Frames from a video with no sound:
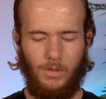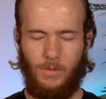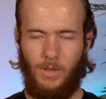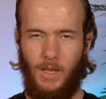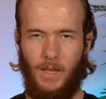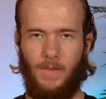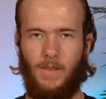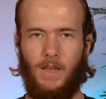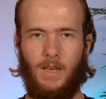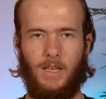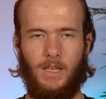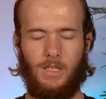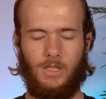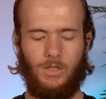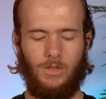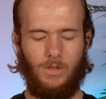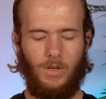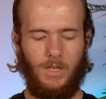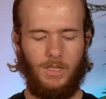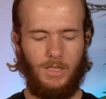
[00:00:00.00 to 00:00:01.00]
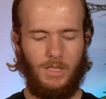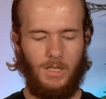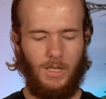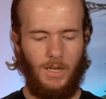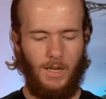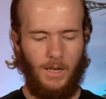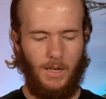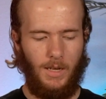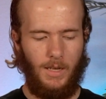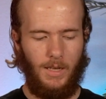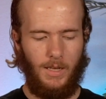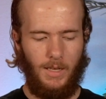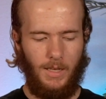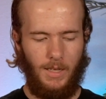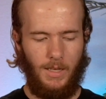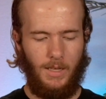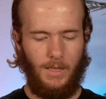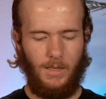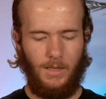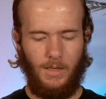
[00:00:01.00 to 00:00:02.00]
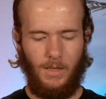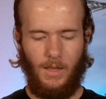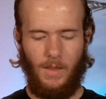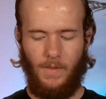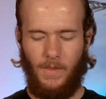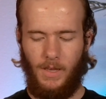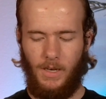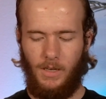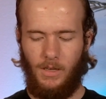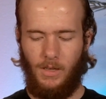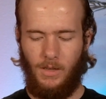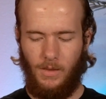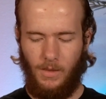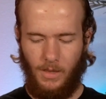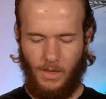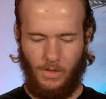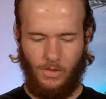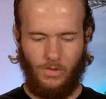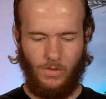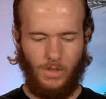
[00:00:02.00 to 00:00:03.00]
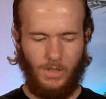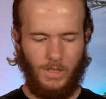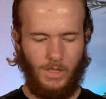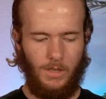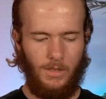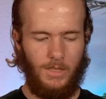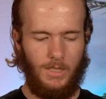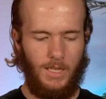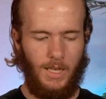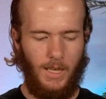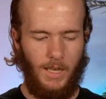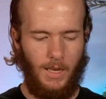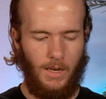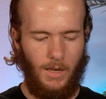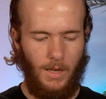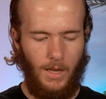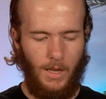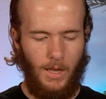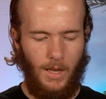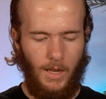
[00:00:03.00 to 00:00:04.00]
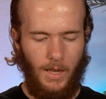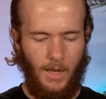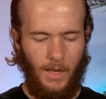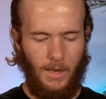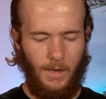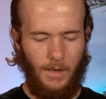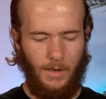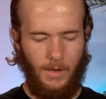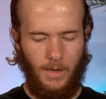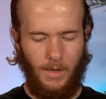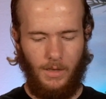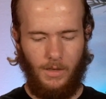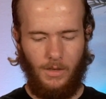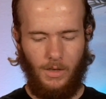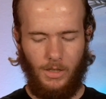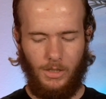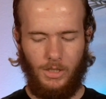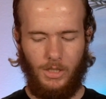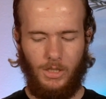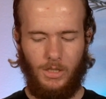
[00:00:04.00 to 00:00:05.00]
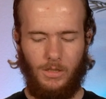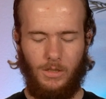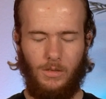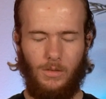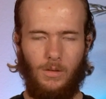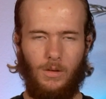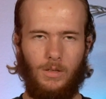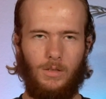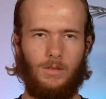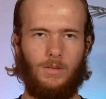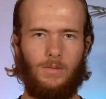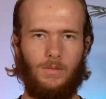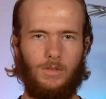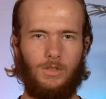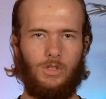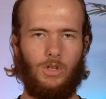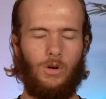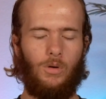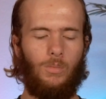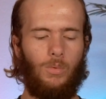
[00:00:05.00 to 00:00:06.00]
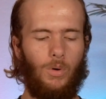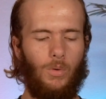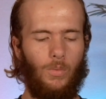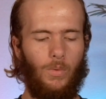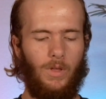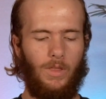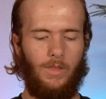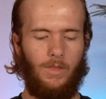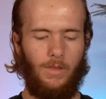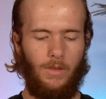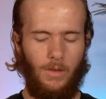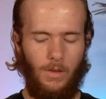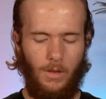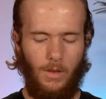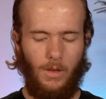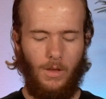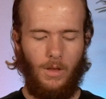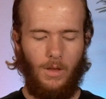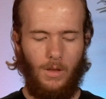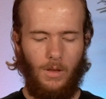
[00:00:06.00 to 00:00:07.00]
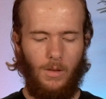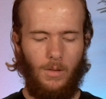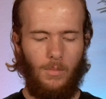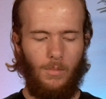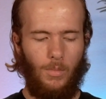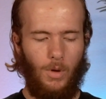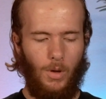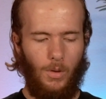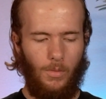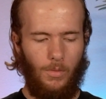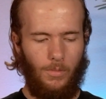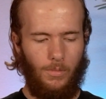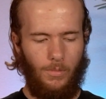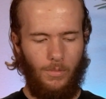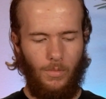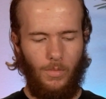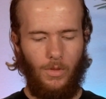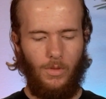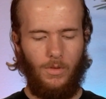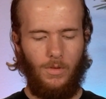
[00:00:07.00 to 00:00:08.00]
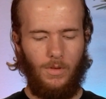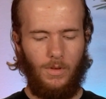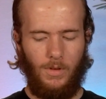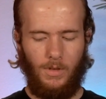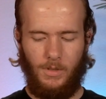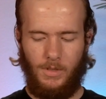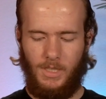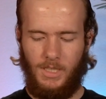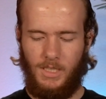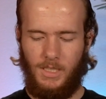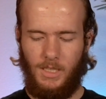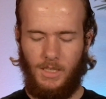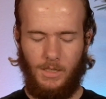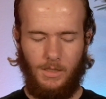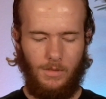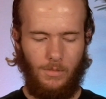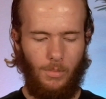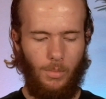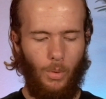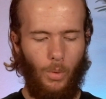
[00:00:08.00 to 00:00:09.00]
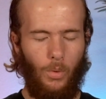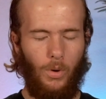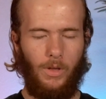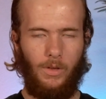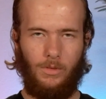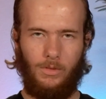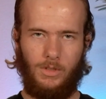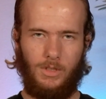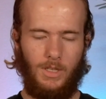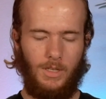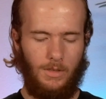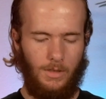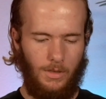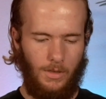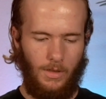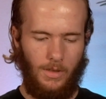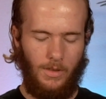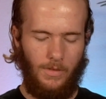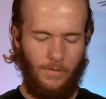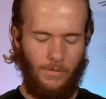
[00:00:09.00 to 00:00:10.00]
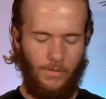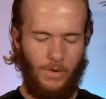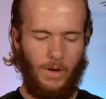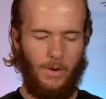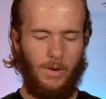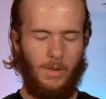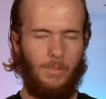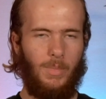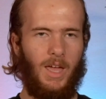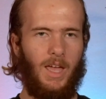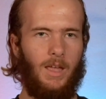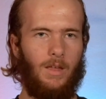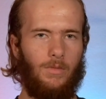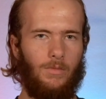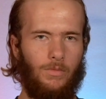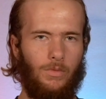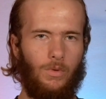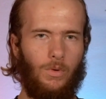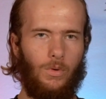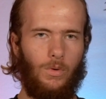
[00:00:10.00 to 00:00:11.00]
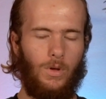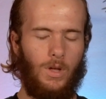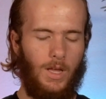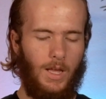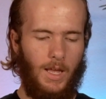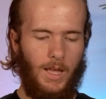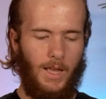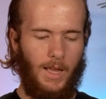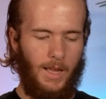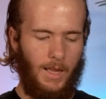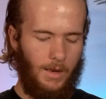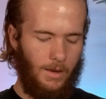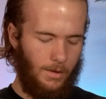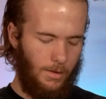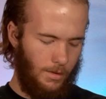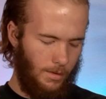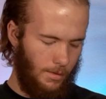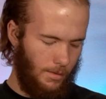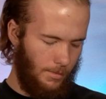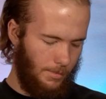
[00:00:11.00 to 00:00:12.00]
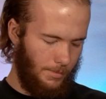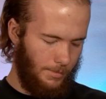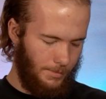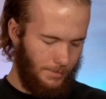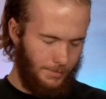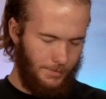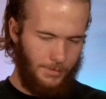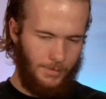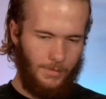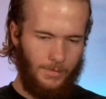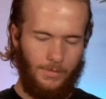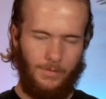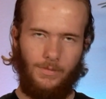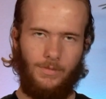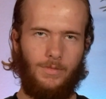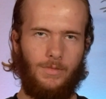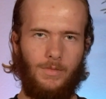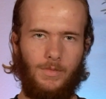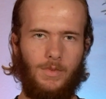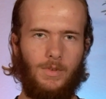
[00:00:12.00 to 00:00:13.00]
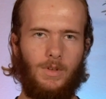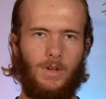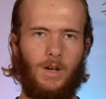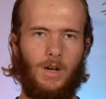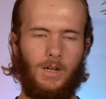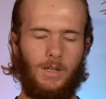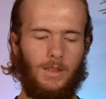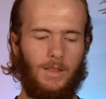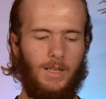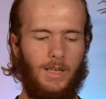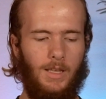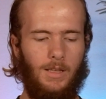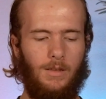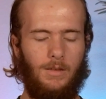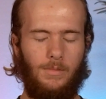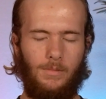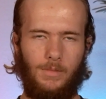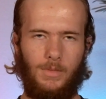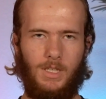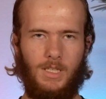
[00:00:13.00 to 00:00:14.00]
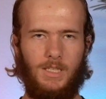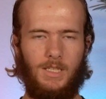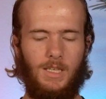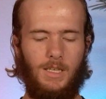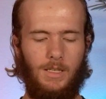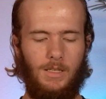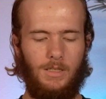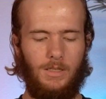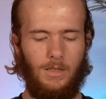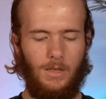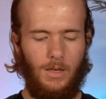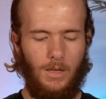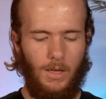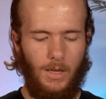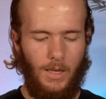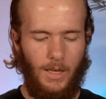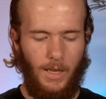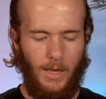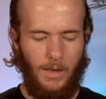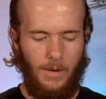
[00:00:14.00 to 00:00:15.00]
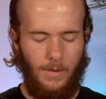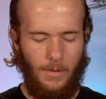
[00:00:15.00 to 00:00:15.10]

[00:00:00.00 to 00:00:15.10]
And then he stretched out his hand and touched Job with a disease of boils, a very painful and ugly disease. Yet